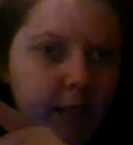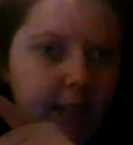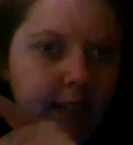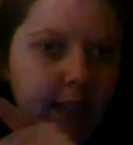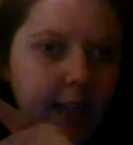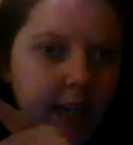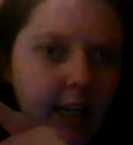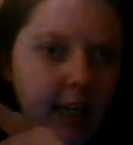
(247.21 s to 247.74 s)

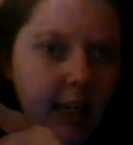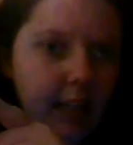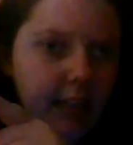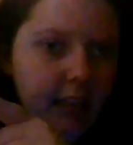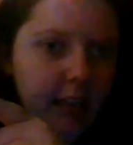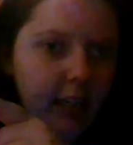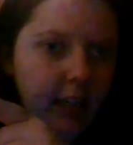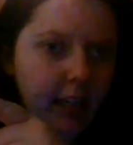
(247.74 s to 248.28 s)
and it
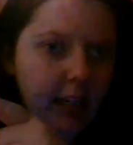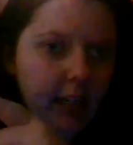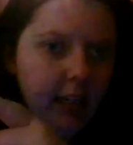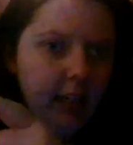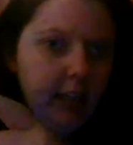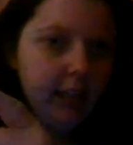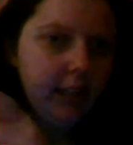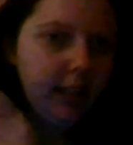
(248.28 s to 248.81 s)
has
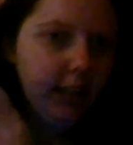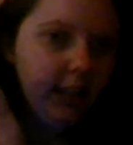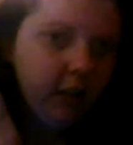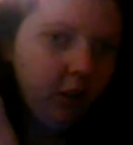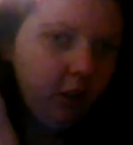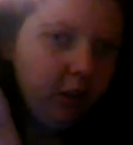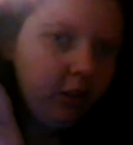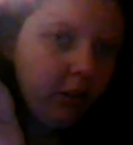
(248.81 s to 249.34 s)
the
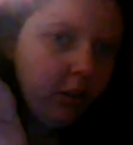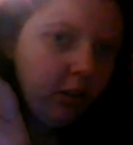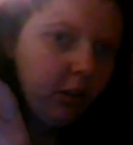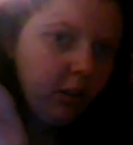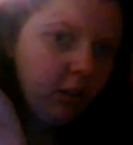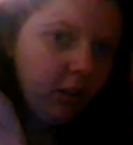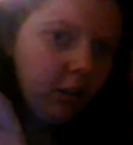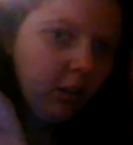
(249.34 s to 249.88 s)
little
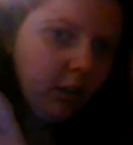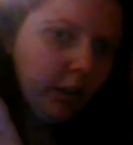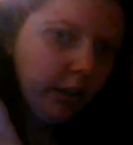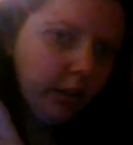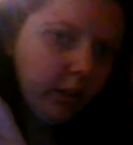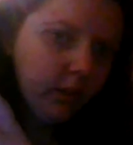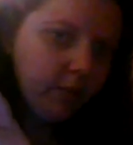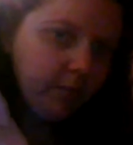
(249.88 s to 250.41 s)

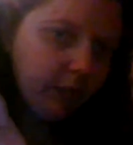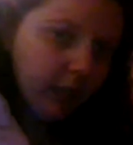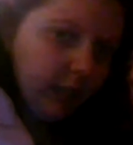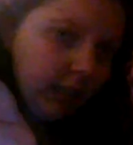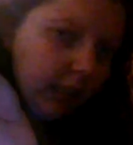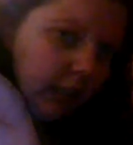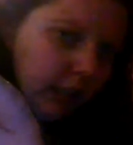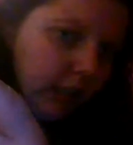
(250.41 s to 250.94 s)

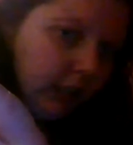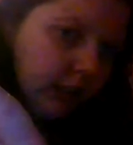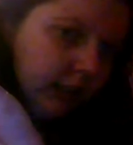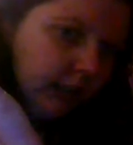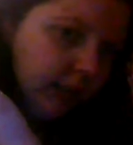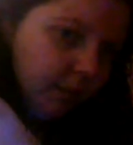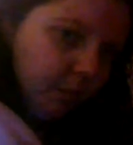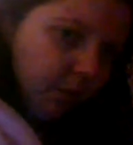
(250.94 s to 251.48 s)
medical alert
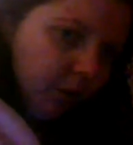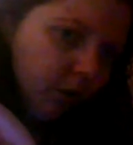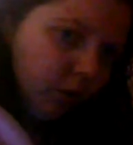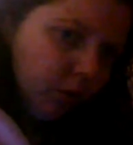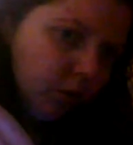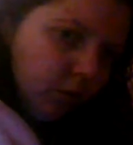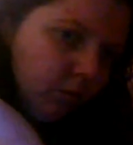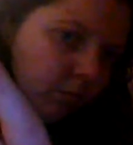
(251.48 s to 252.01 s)

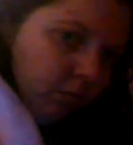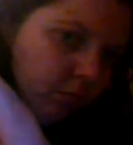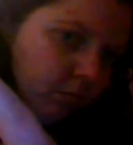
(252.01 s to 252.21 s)
symbols.